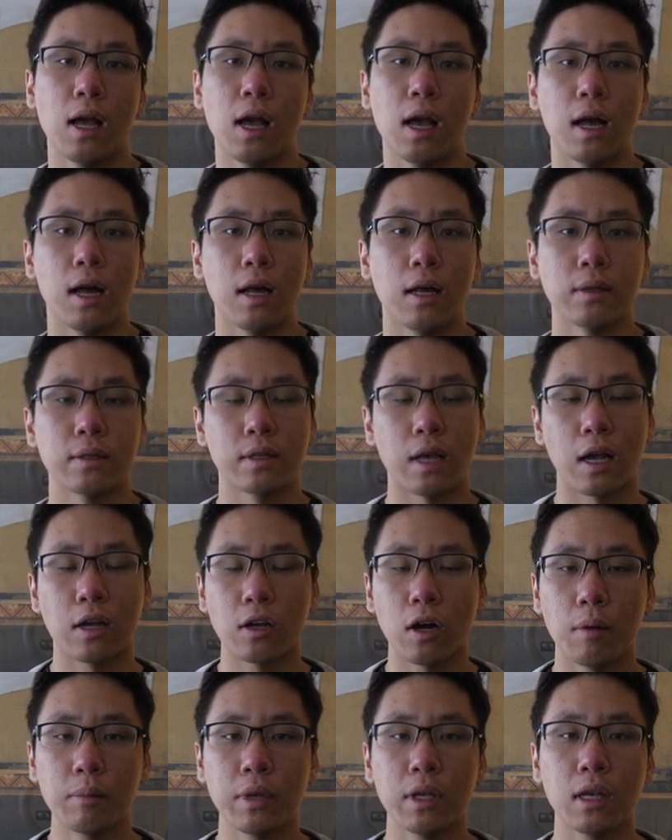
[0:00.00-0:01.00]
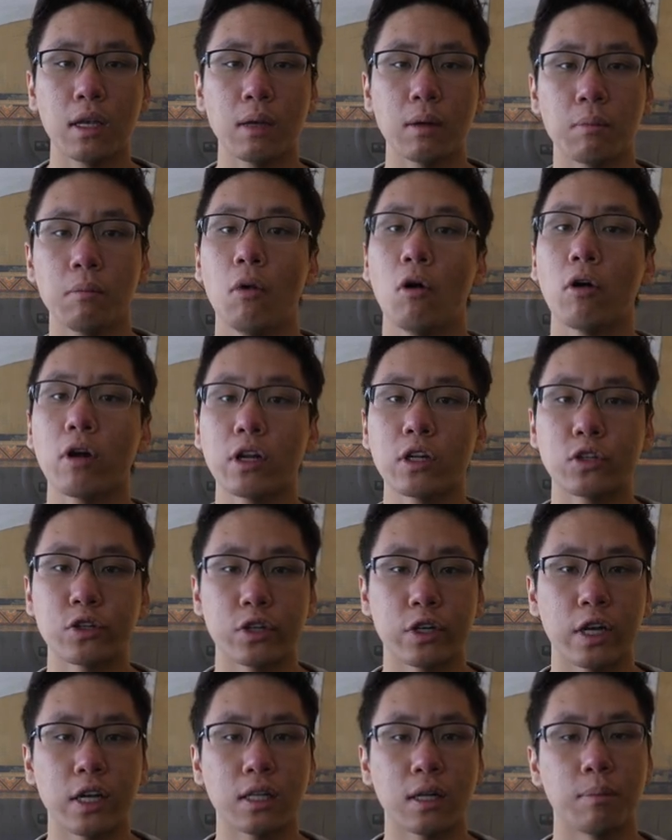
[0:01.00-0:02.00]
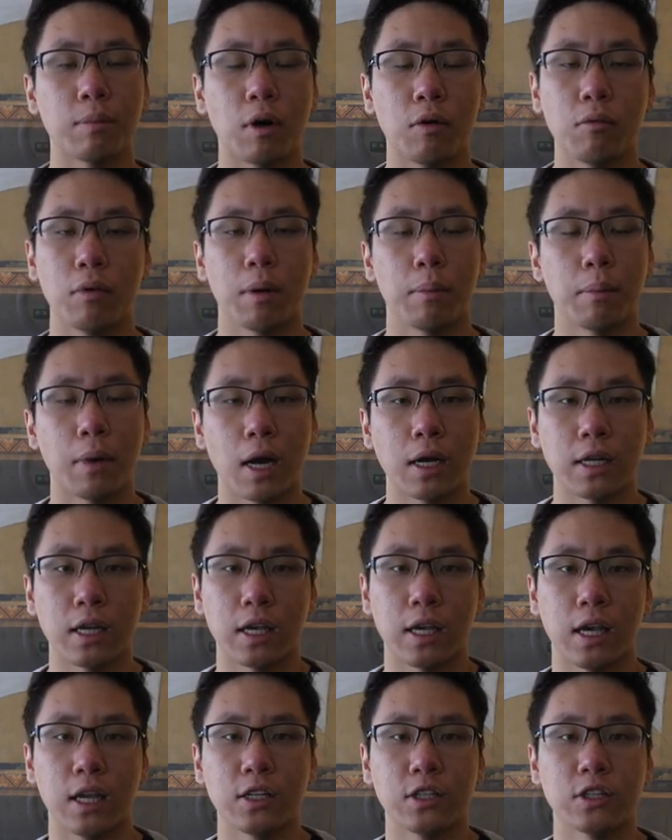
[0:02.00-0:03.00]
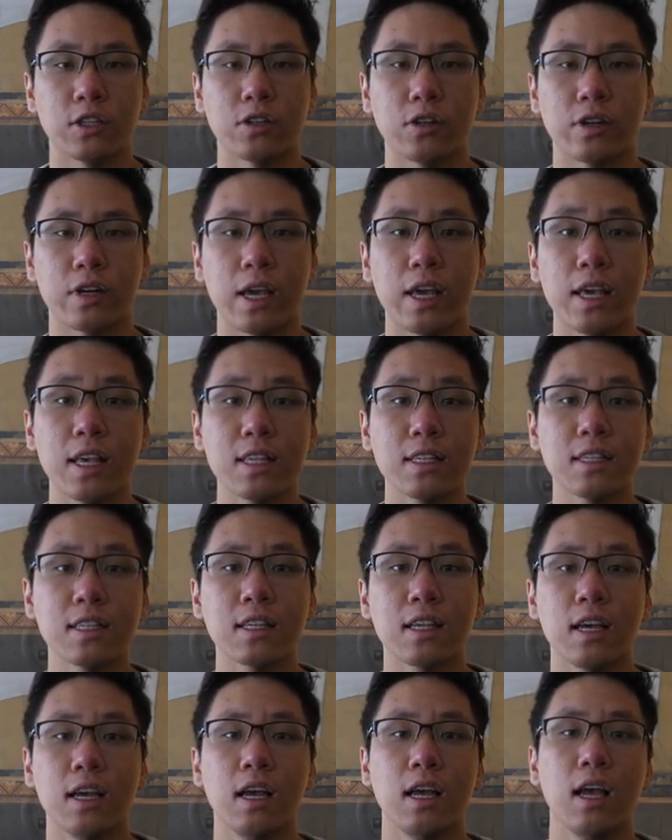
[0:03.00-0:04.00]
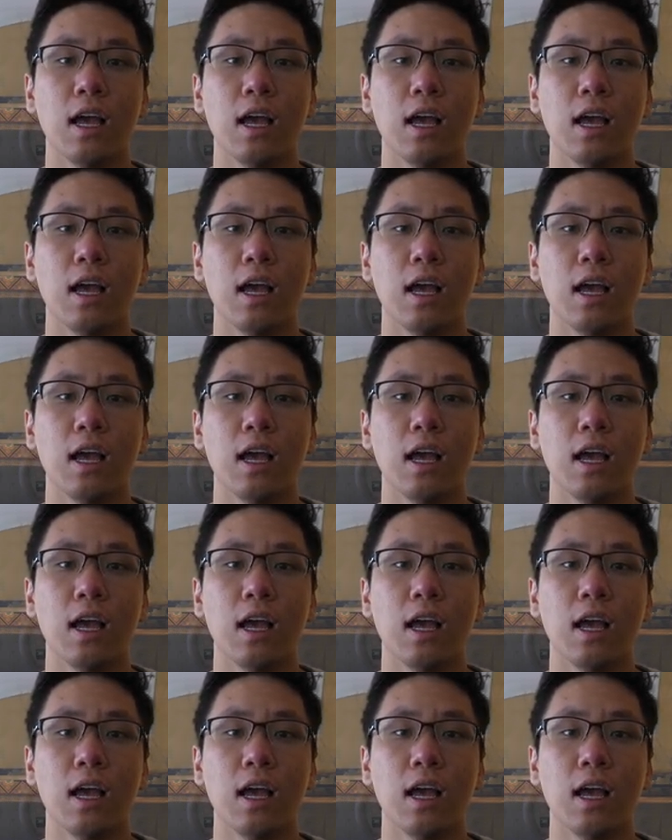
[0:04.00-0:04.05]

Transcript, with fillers: And that got me more intrigued about what mining engineering is.